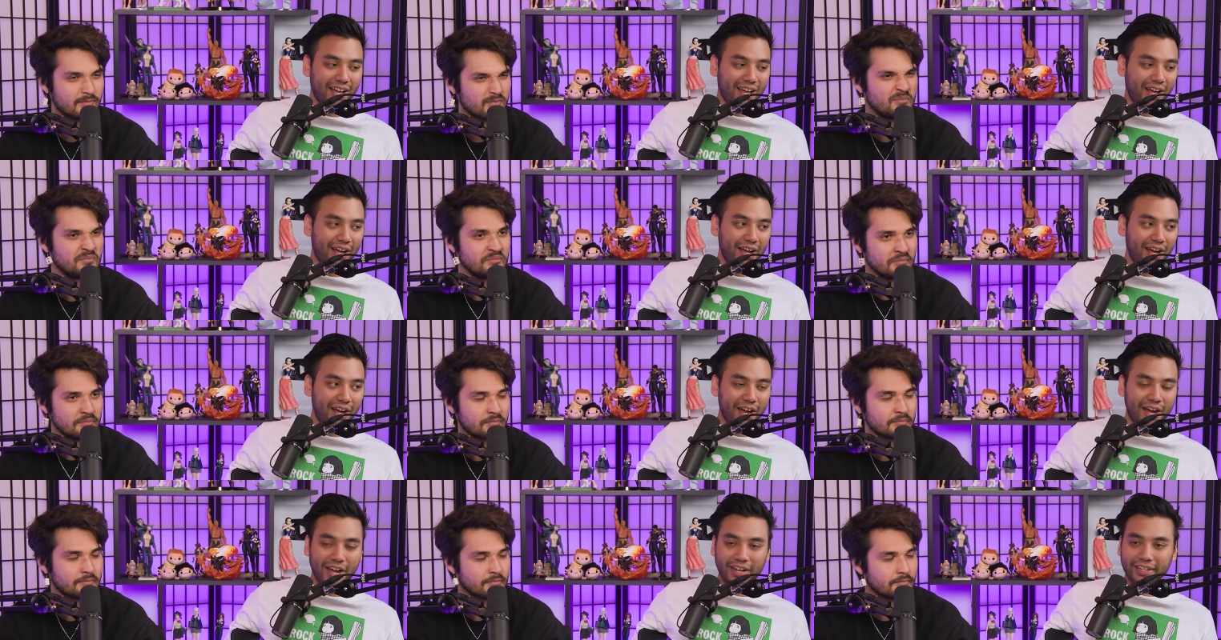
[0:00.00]

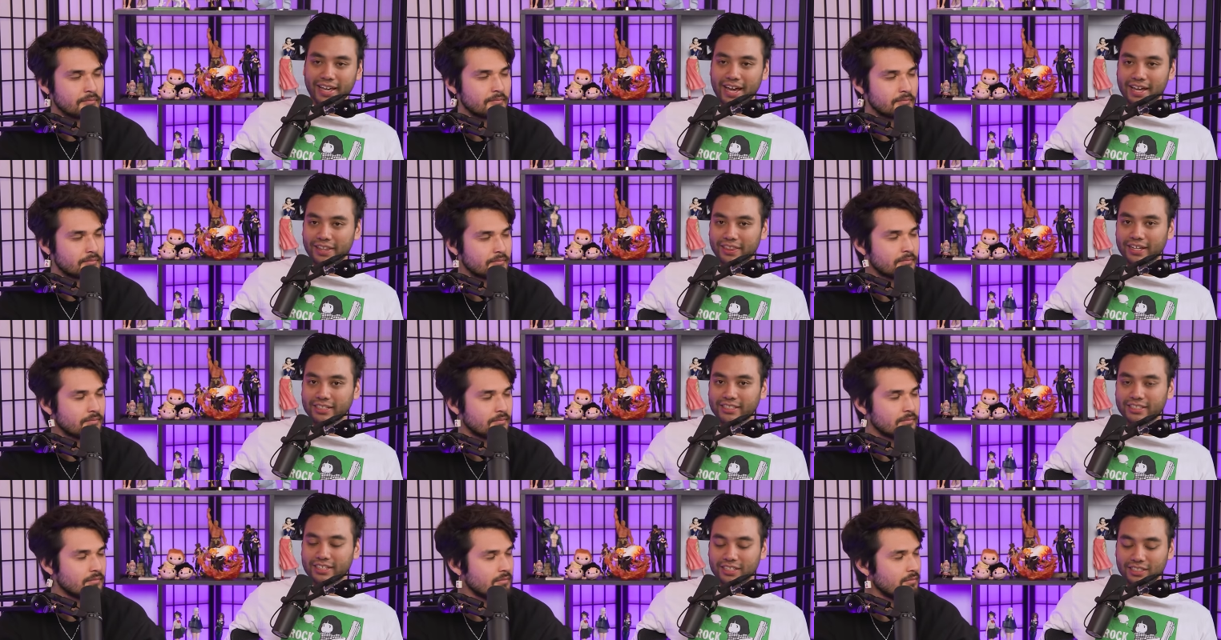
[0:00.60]
Speaker 1: uh, yeah,
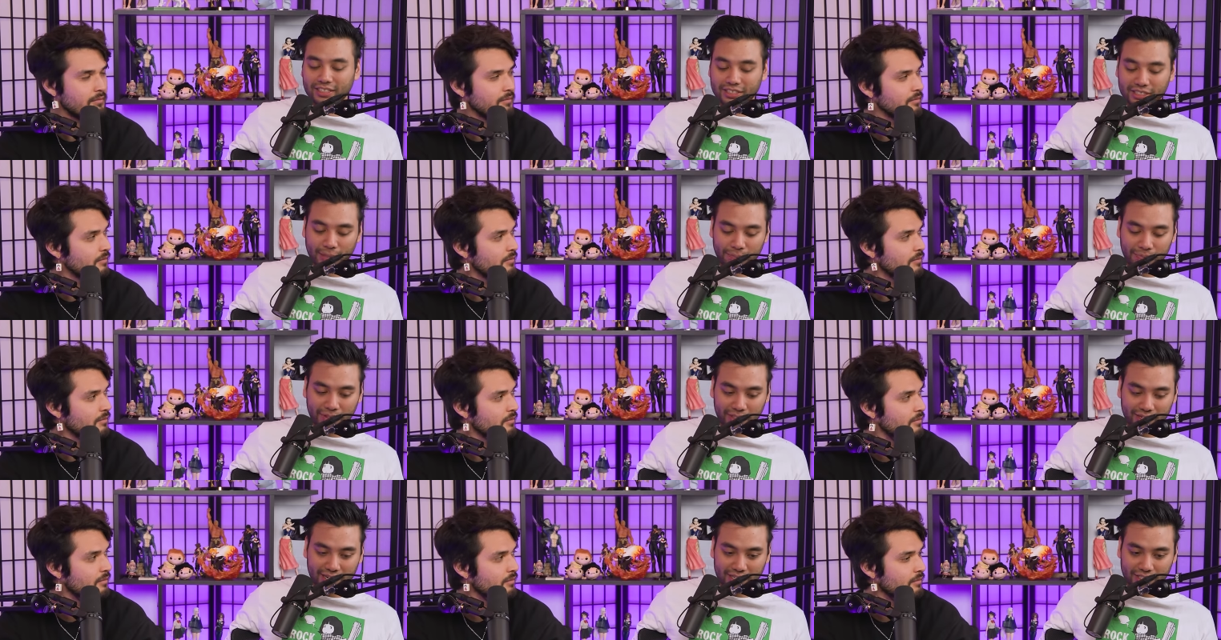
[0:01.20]
that's
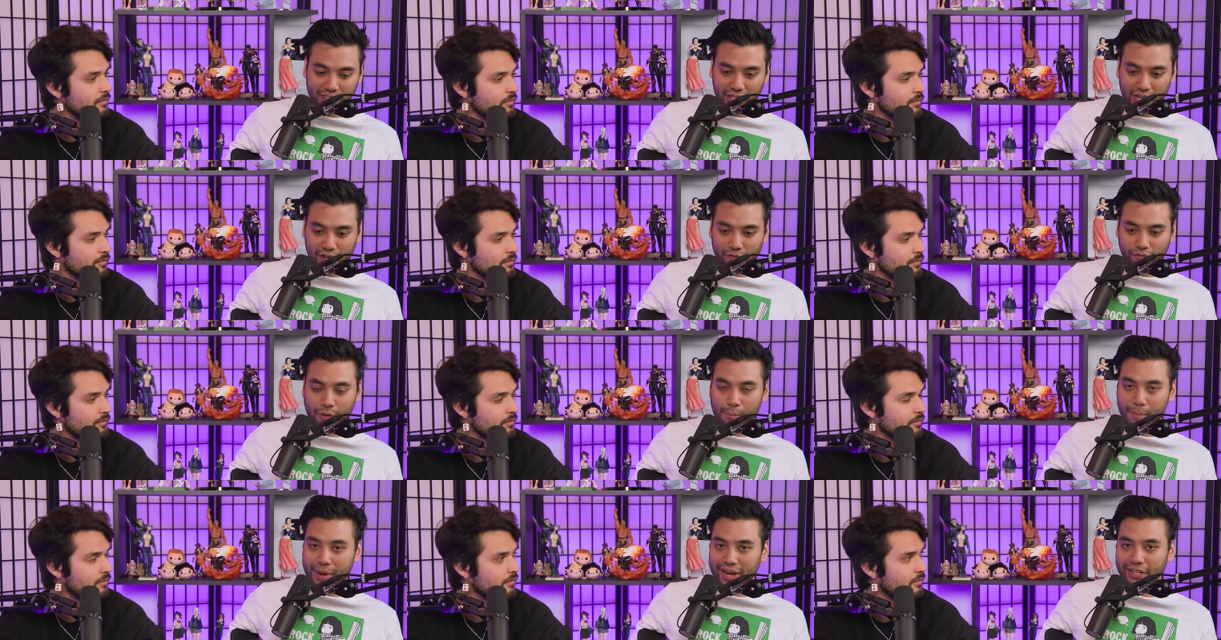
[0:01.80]
something that's like
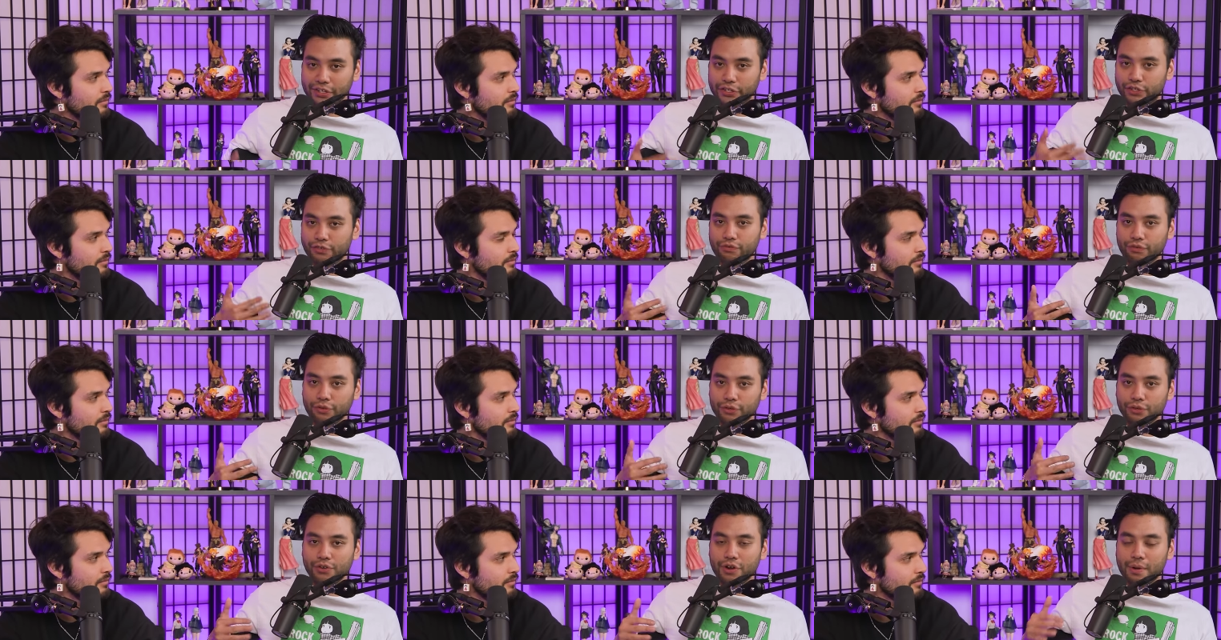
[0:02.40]
remained
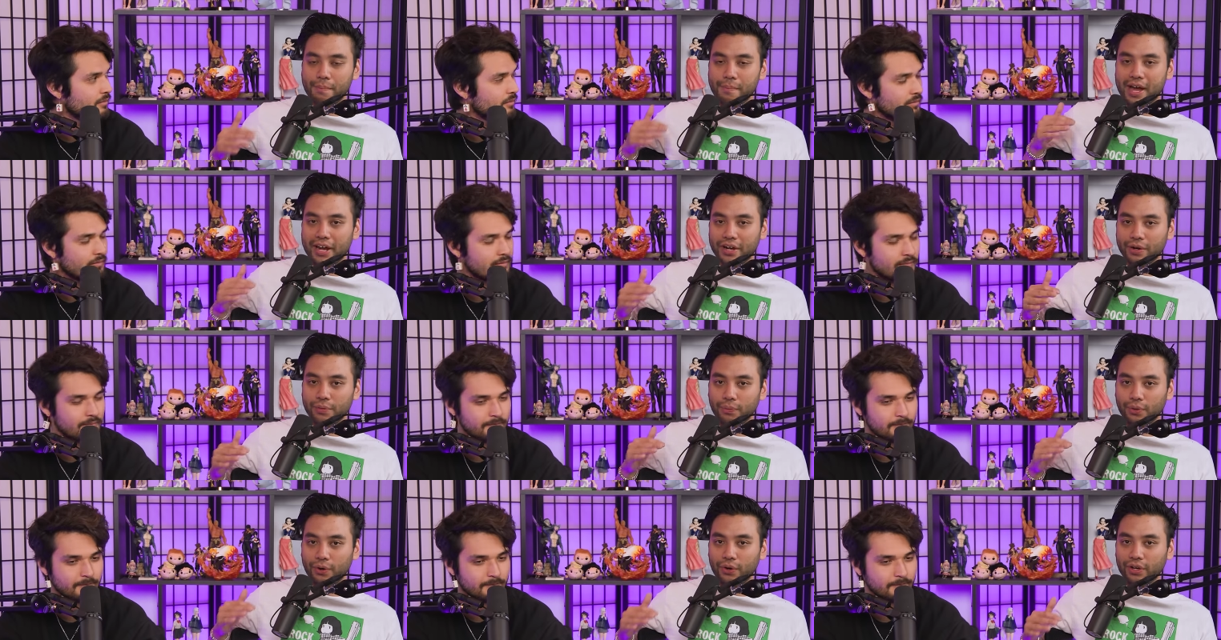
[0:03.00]
true no matter
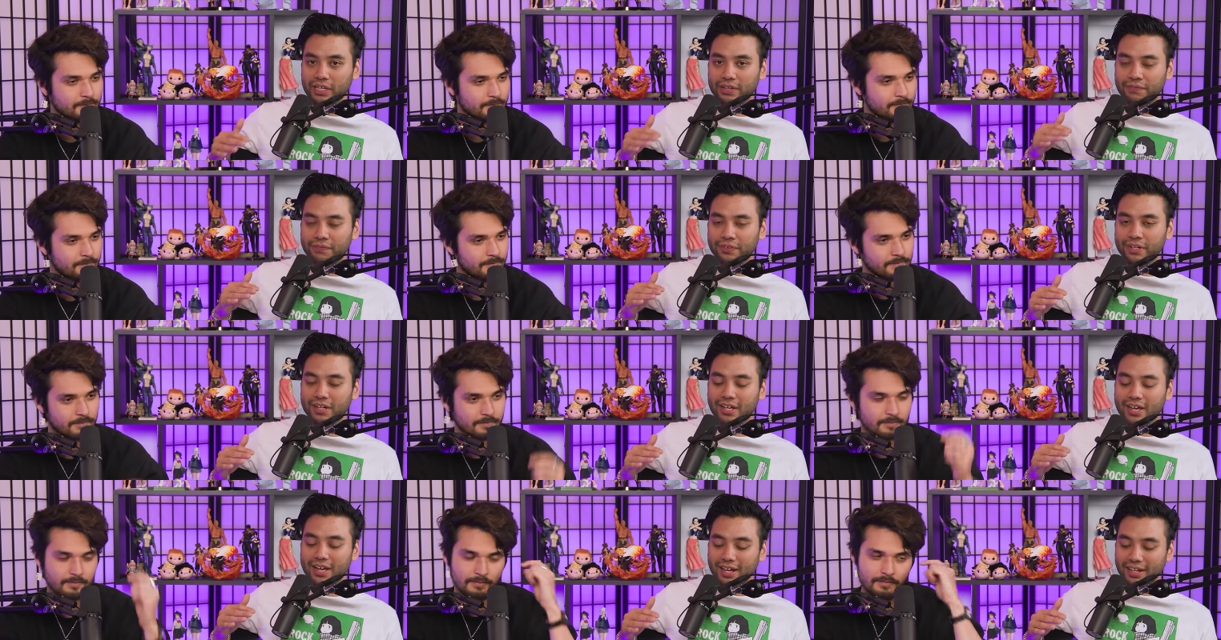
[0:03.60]
what.
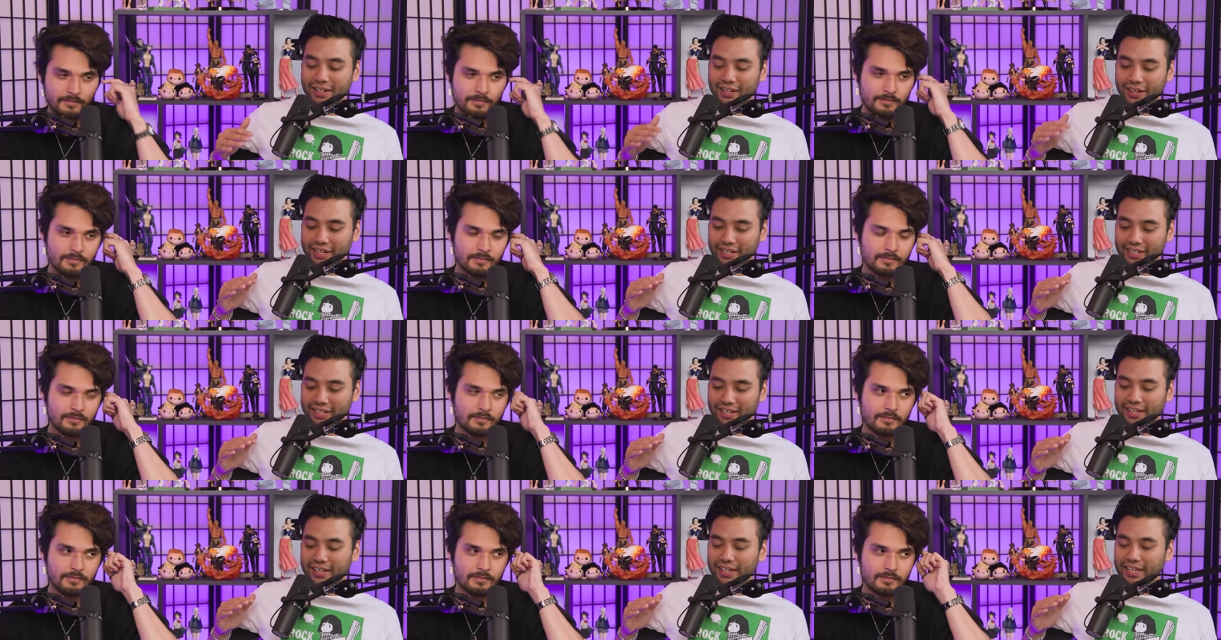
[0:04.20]
Even like
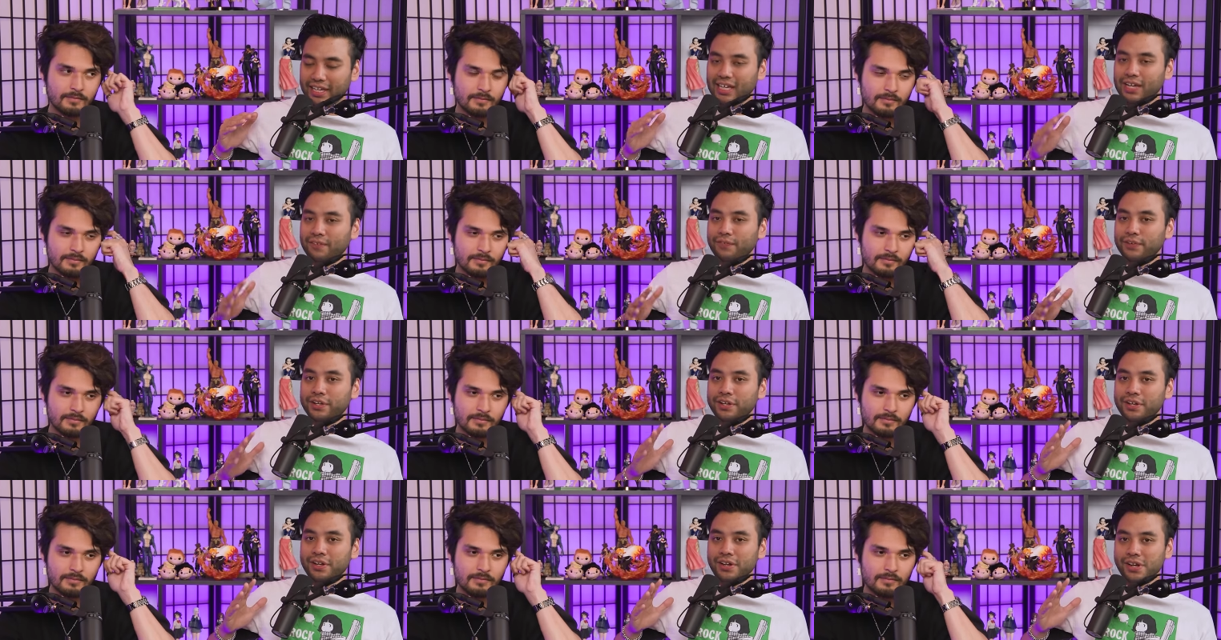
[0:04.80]

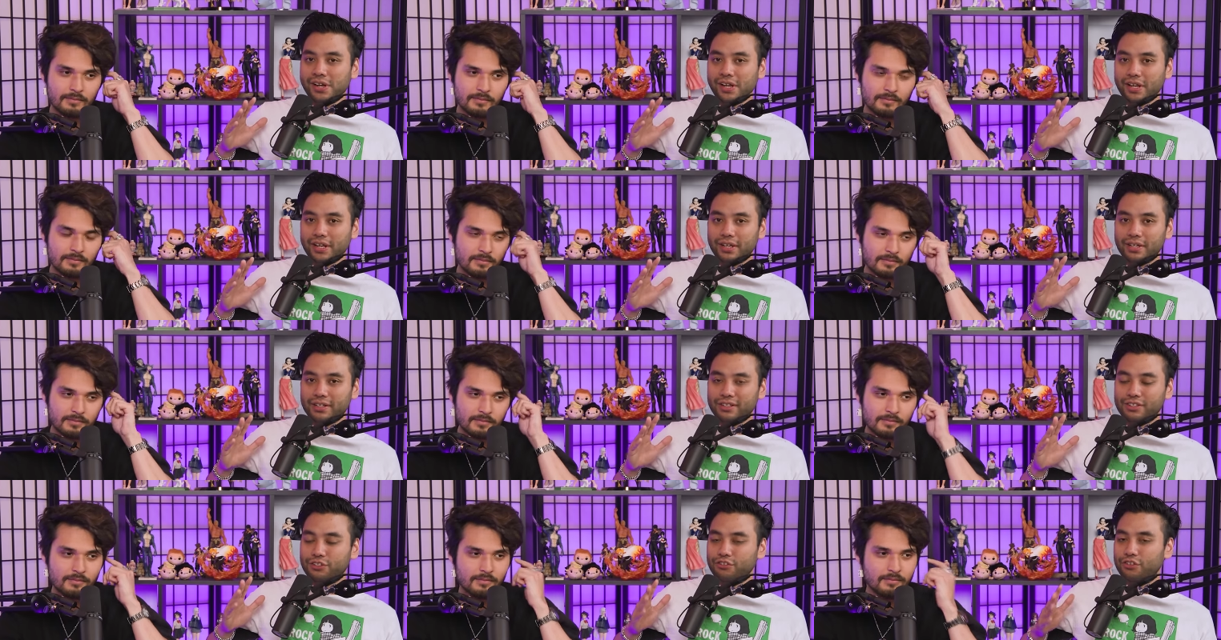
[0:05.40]
even
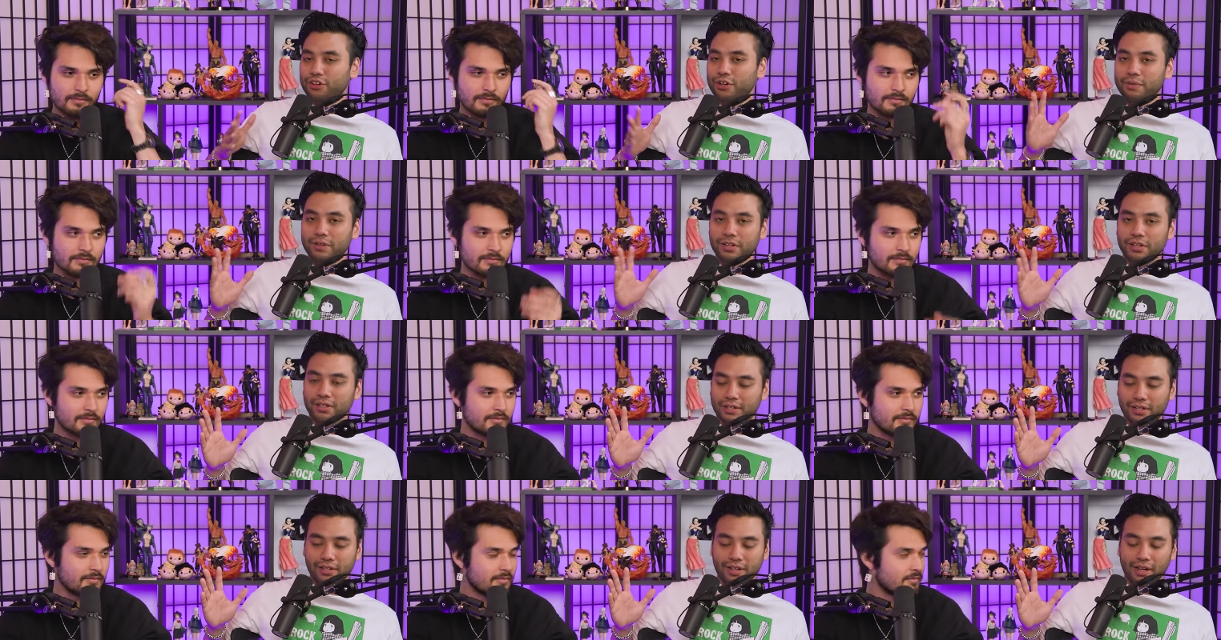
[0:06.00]

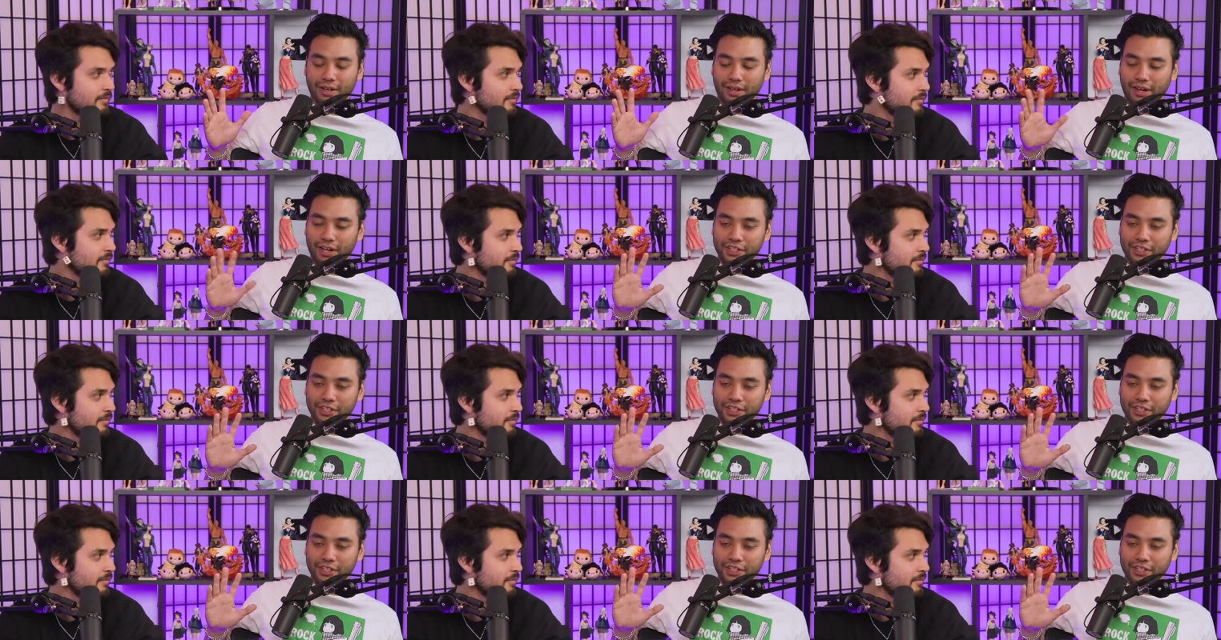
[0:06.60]
during our